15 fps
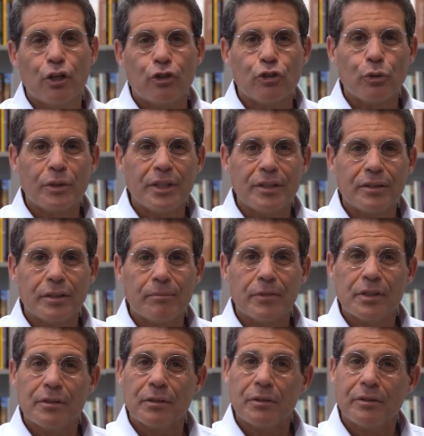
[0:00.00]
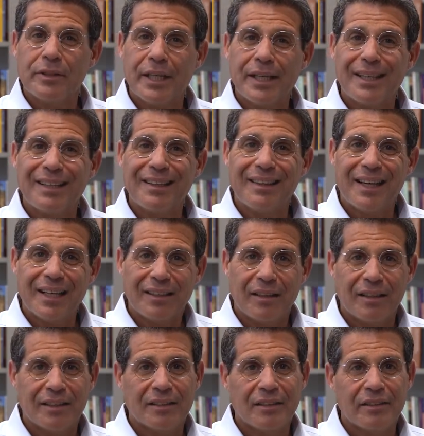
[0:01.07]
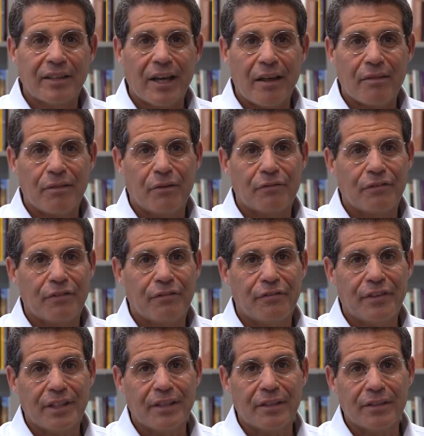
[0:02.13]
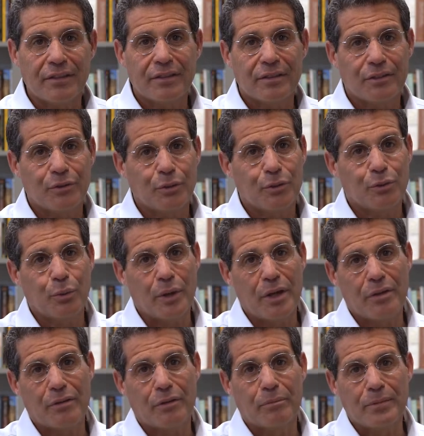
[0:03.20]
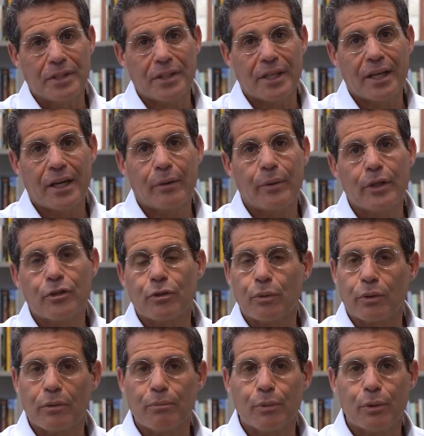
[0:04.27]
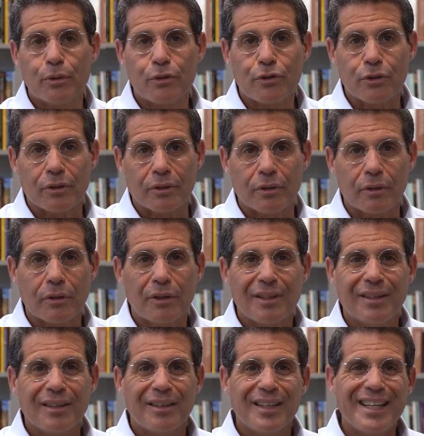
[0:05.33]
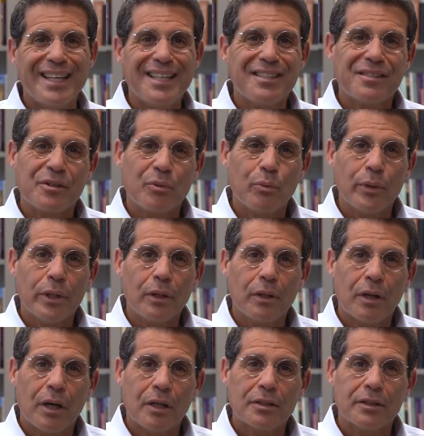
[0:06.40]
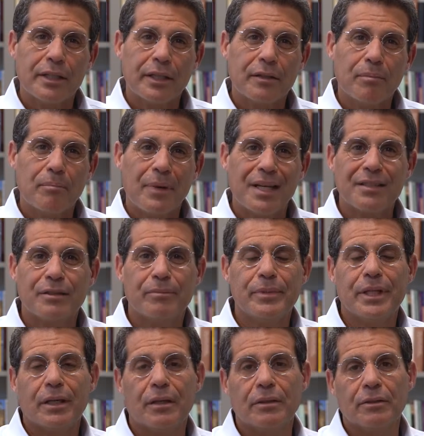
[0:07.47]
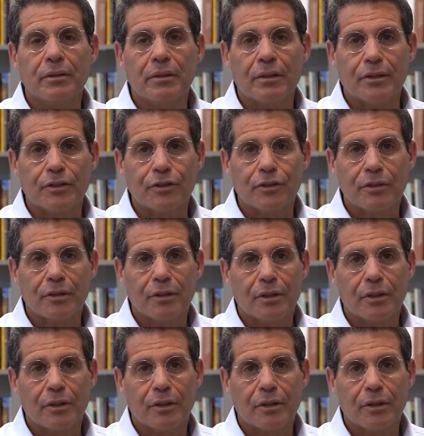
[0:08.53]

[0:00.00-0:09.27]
Judaism does not take lightly the death of a fetus due to either miscarriage or abortion. It's a real loss that must be acknowledged.